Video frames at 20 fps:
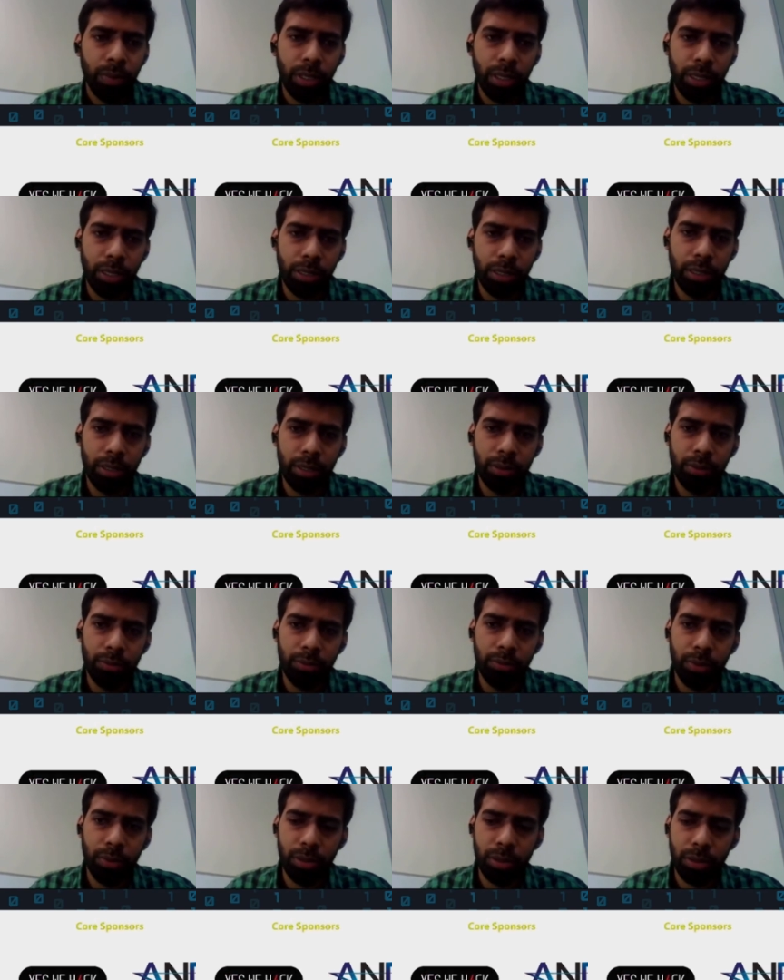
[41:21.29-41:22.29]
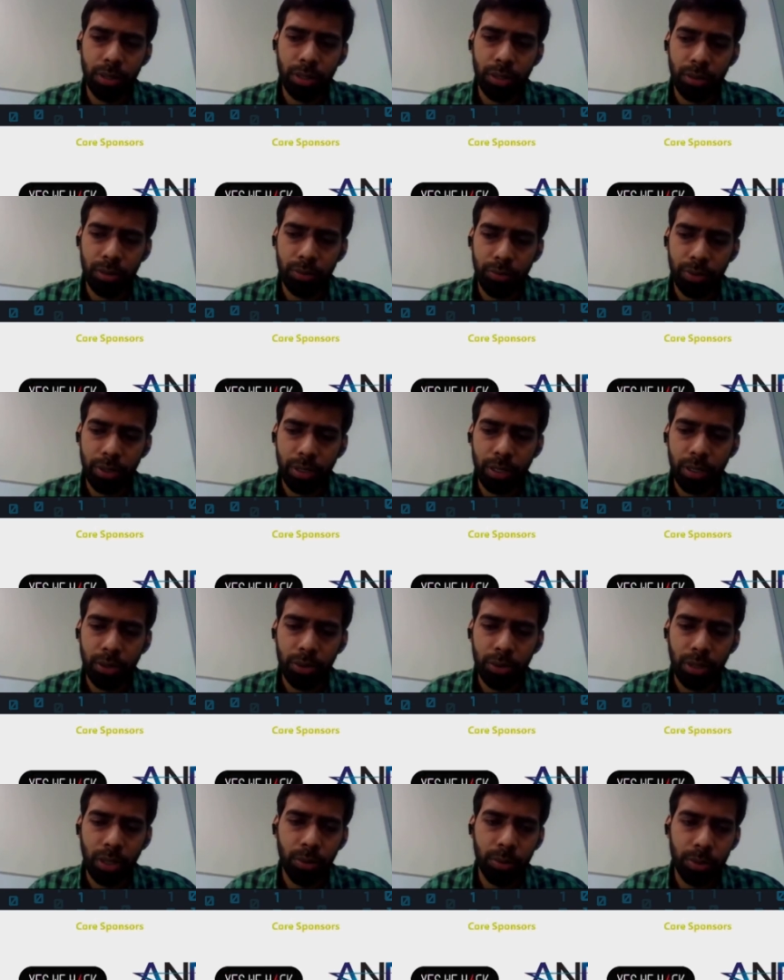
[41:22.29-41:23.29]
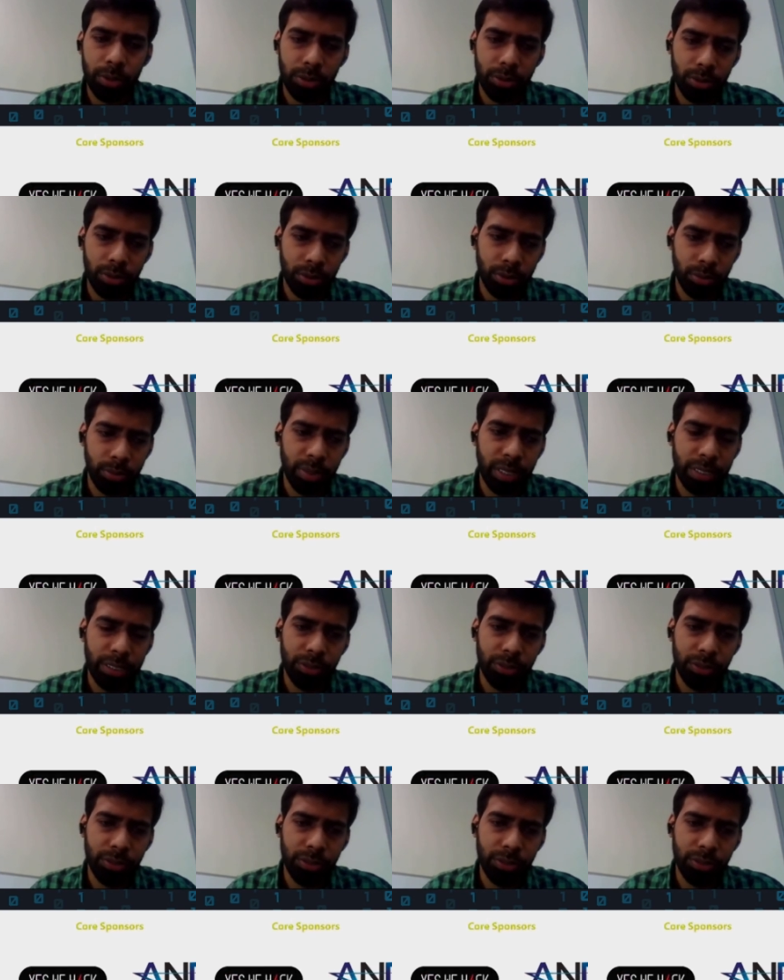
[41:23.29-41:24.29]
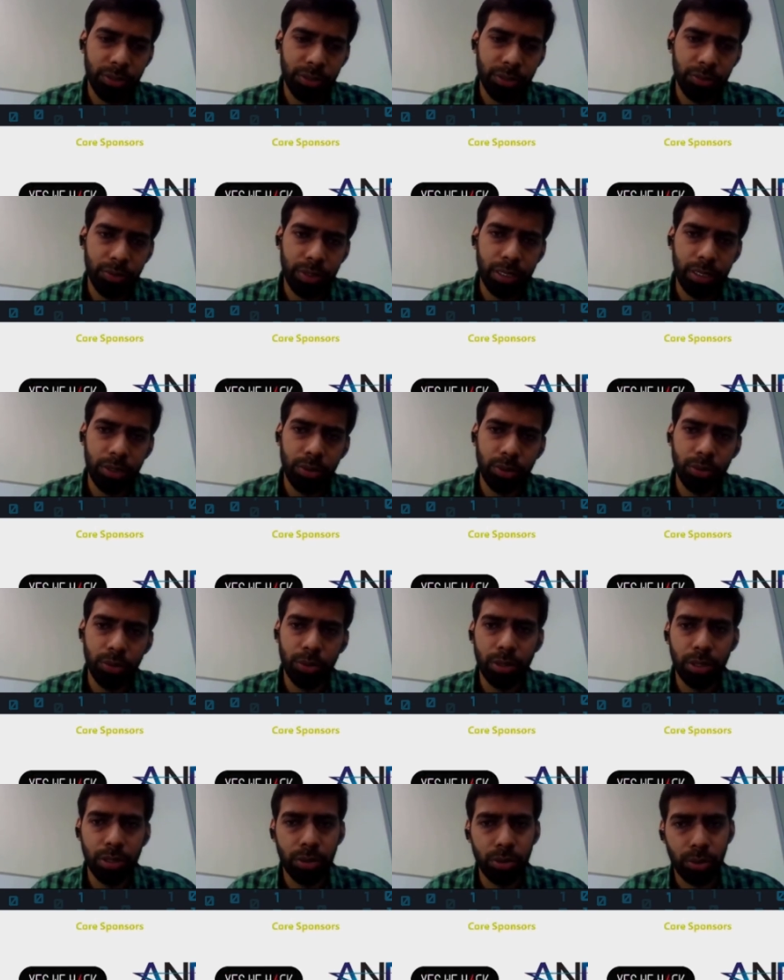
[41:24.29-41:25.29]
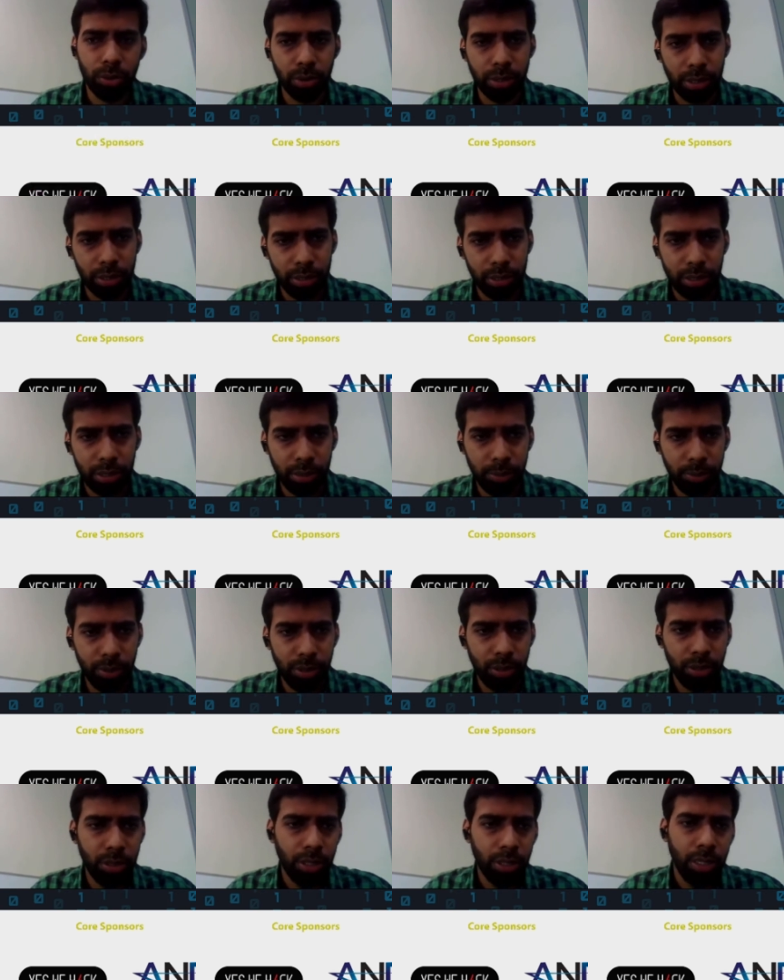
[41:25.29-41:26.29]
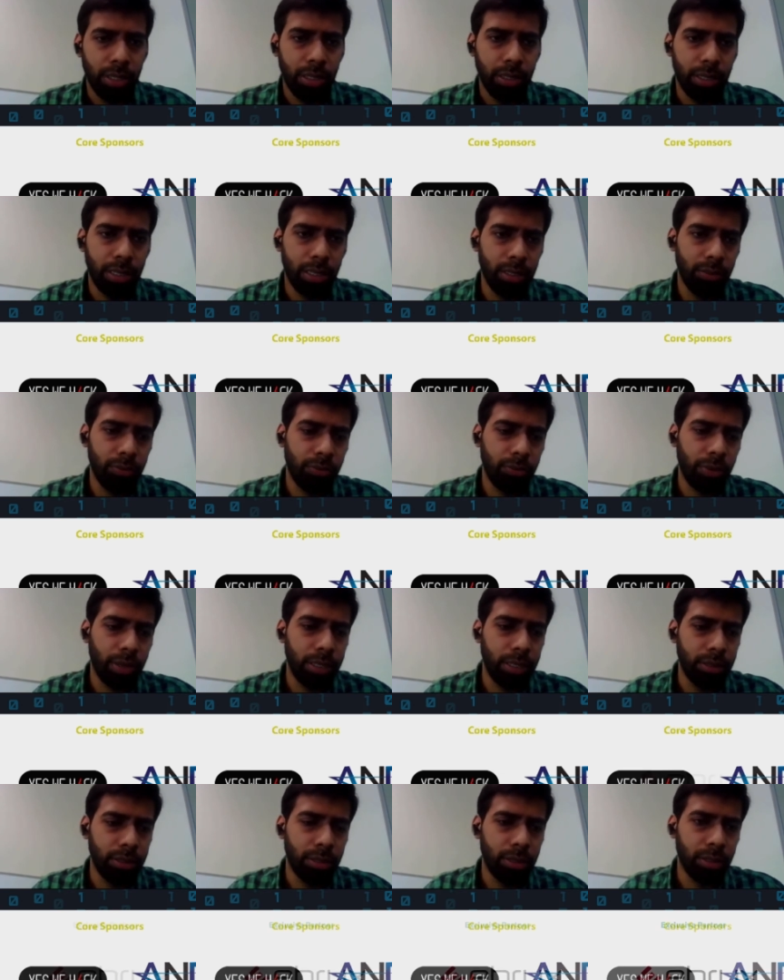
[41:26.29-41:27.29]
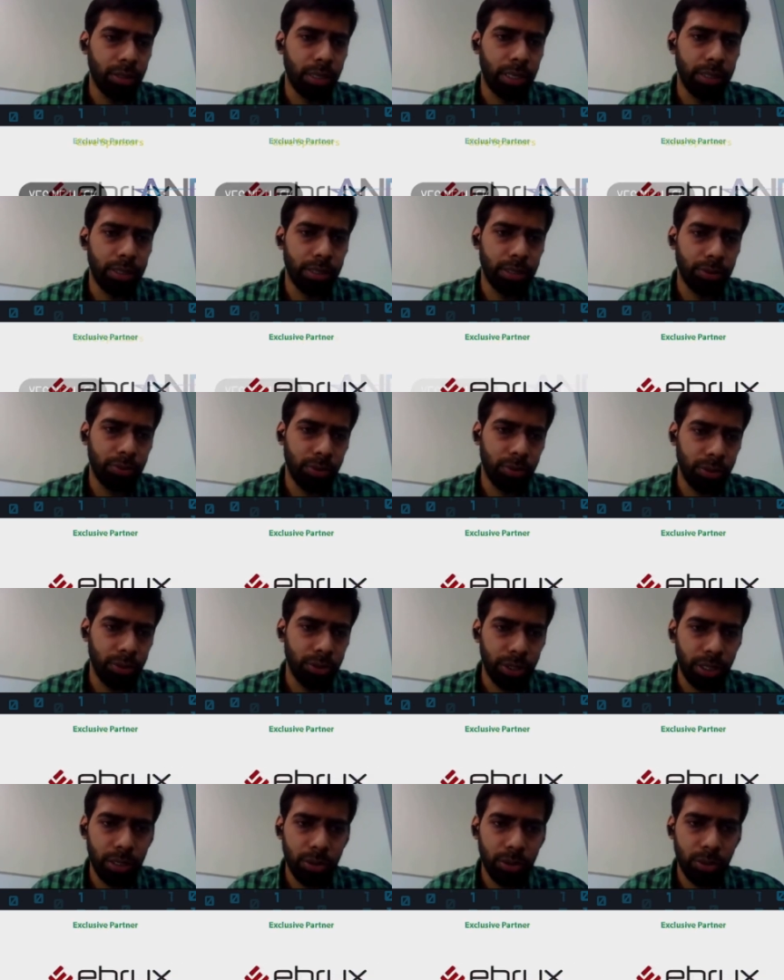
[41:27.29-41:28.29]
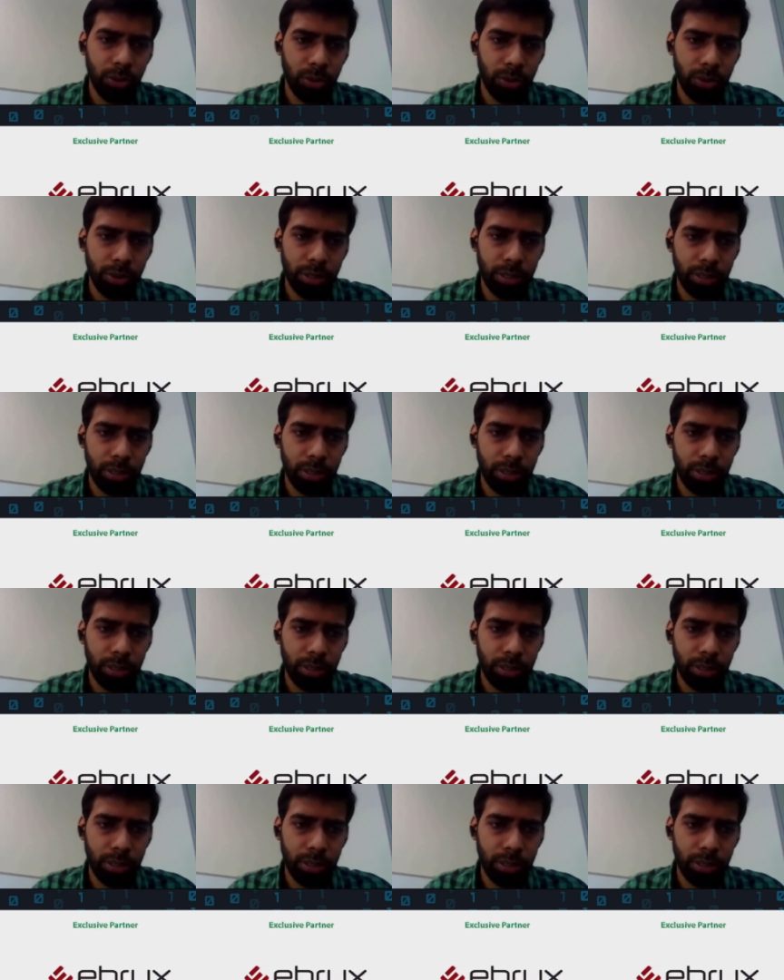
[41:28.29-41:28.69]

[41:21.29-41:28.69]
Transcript: and figure out how much bytes we need to control the EIP, then find the address for the shellcode.